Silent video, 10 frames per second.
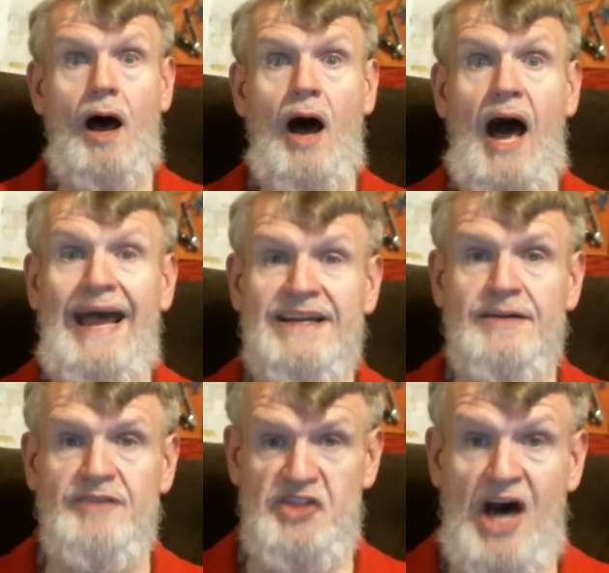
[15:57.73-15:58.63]
I hadn't
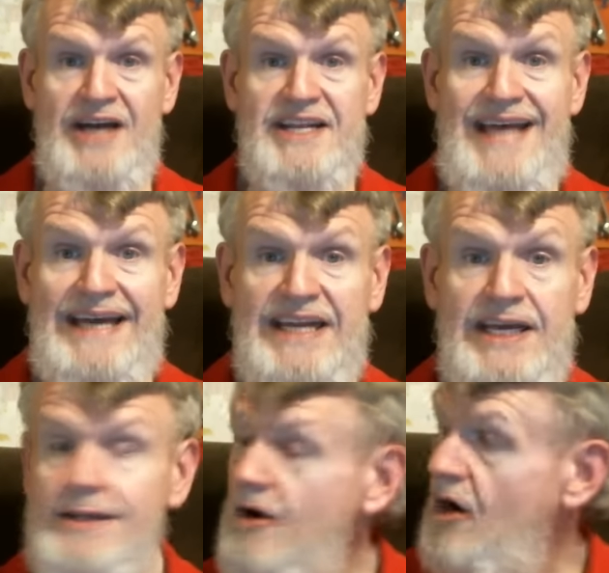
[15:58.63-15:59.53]
even thought of that
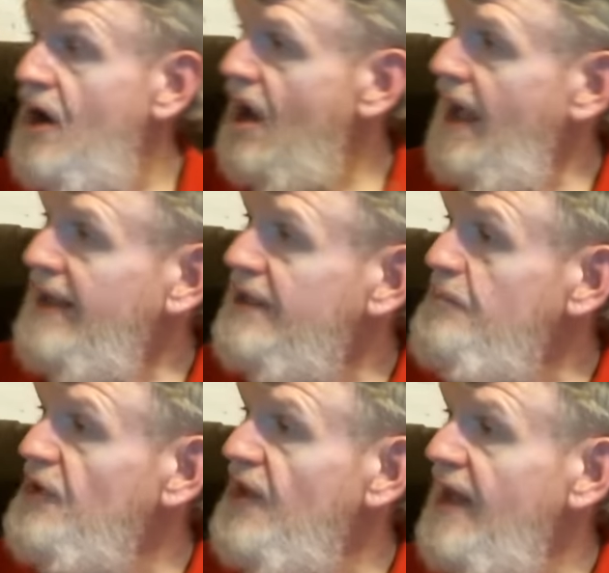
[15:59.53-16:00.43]
either. I could
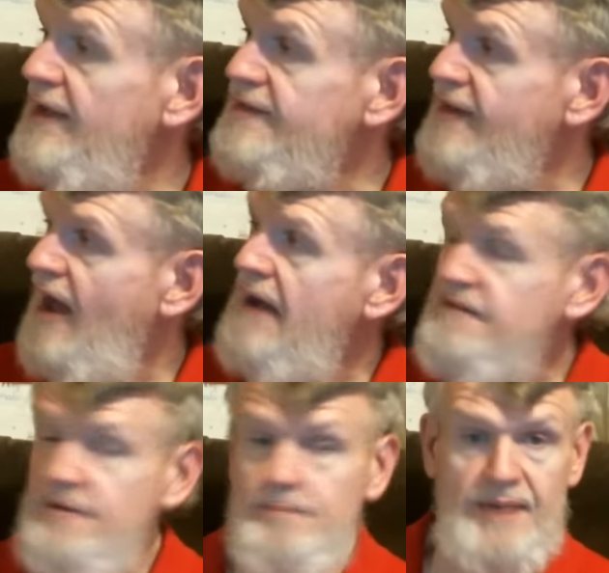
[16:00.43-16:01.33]
put like a
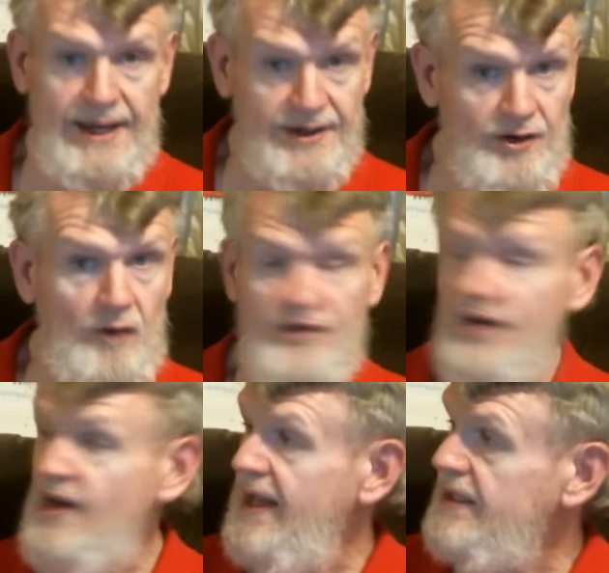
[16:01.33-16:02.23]
loft bed over like